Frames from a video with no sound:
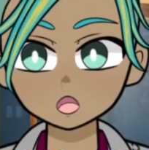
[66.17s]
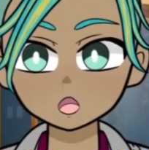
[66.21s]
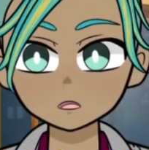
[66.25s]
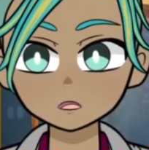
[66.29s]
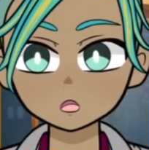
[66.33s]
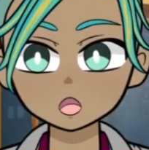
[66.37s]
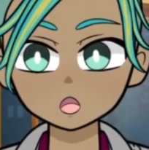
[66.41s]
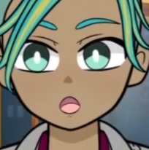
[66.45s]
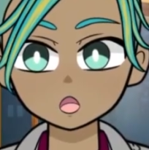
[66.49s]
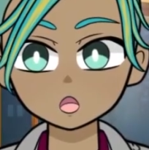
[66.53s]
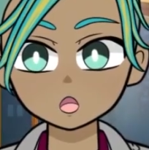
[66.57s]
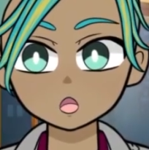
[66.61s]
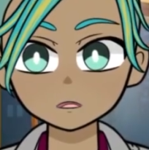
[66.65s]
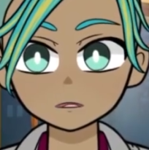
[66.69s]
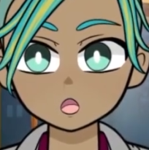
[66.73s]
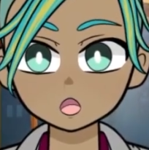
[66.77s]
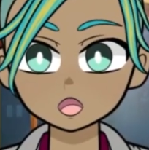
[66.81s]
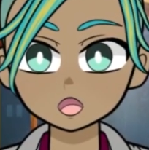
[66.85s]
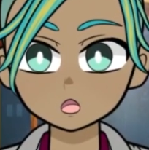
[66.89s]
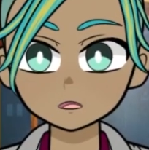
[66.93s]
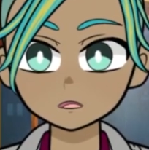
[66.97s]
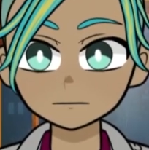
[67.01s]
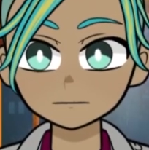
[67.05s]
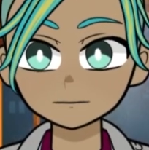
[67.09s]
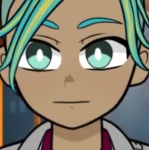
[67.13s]
here to
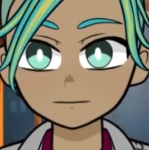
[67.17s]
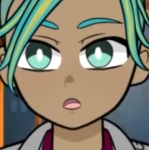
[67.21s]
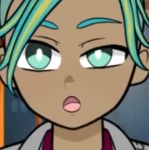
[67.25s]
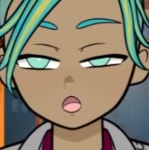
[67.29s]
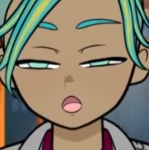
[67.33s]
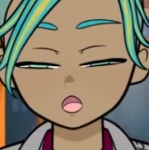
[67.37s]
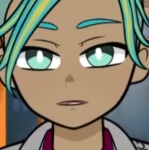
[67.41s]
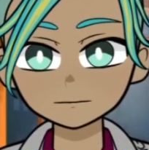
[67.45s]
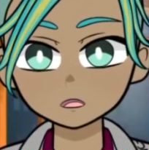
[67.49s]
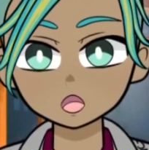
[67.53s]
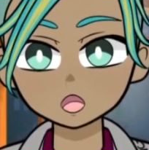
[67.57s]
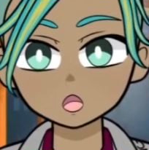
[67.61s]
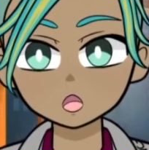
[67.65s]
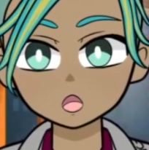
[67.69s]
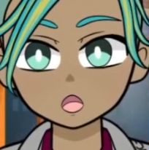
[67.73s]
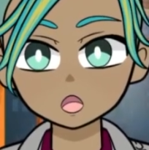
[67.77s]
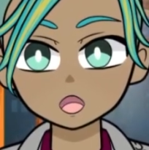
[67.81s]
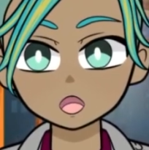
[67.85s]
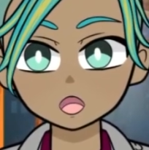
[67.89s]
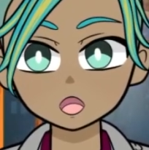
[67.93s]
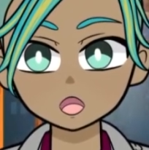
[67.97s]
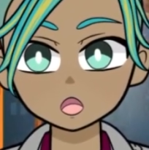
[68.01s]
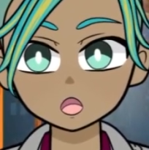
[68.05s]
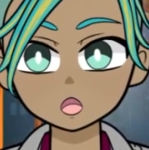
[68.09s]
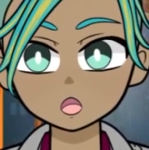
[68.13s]
create the 4th
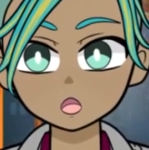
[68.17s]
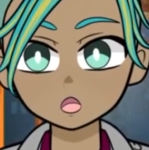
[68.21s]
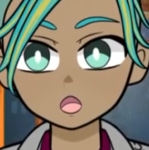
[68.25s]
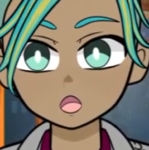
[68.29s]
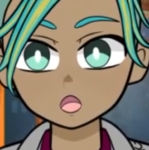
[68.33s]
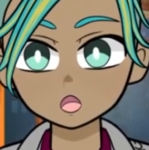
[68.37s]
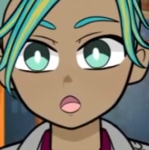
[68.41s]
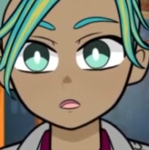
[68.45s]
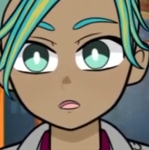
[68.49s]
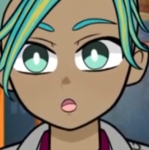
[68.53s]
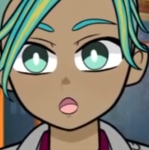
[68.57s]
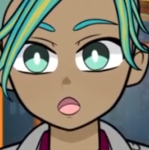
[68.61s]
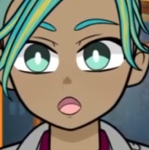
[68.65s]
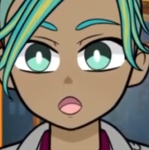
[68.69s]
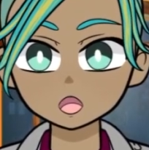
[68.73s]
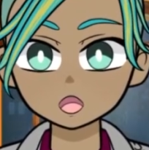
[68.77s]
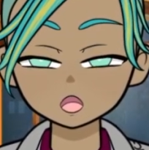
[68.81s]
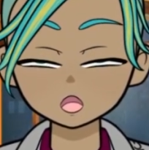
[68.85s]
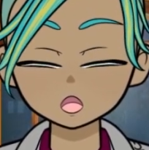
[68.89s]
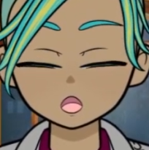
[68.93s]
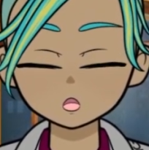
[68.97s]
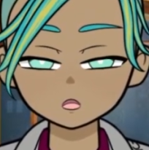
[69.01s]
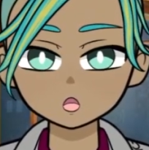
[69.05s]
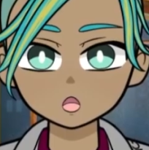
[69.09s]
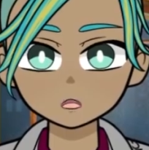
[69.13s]
variant, the
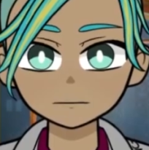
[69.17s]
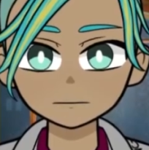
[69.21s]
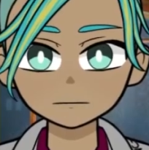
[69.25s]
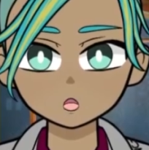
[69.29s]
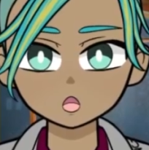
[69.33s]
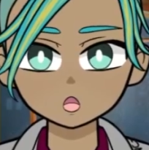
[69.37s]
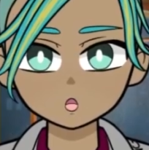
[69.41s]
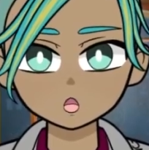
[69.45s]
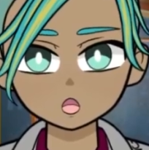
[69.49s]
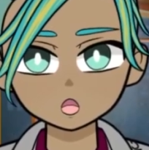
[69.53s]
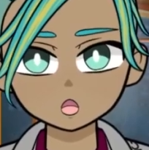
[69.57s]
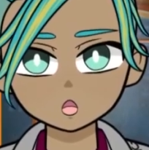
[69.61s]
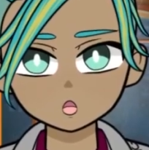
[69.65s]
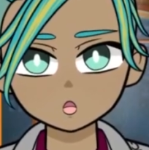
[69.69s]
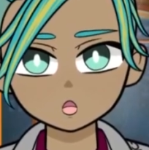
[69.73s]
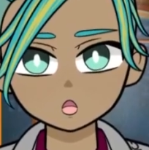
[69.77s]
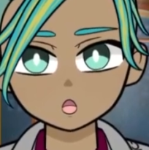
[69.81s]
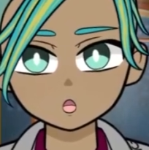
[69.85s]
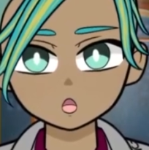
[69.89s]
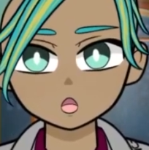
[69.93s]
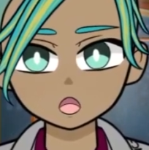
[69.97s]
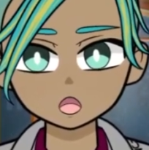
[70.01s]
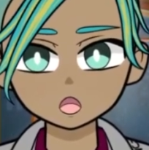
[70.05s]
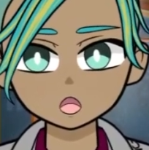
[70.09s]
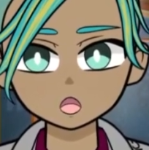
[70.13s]
Green Prevaricator
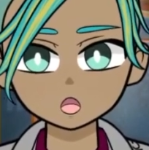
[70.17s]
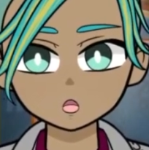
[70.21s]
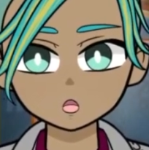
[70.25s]
Dragon.